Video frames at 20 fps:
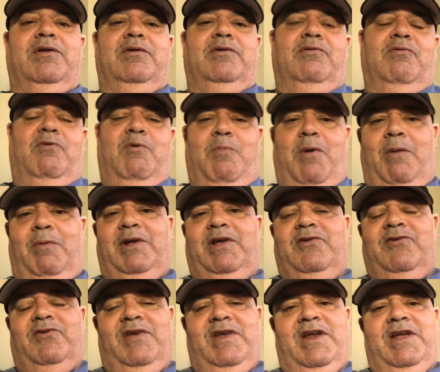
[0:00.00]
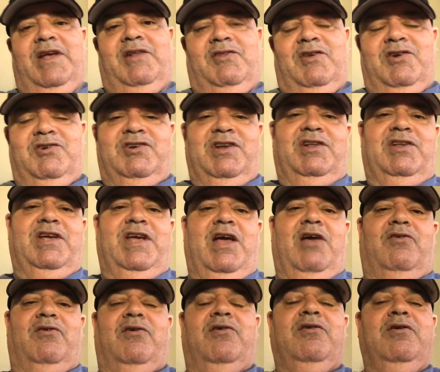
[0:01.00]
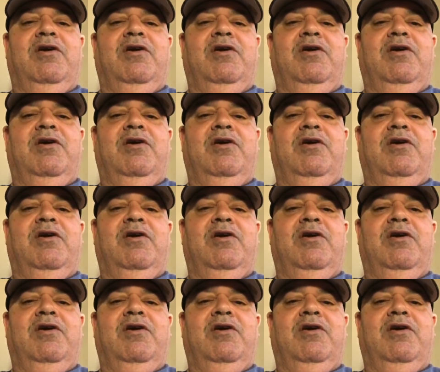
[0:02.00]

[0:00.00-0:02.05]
The Republicans need to get their shit together.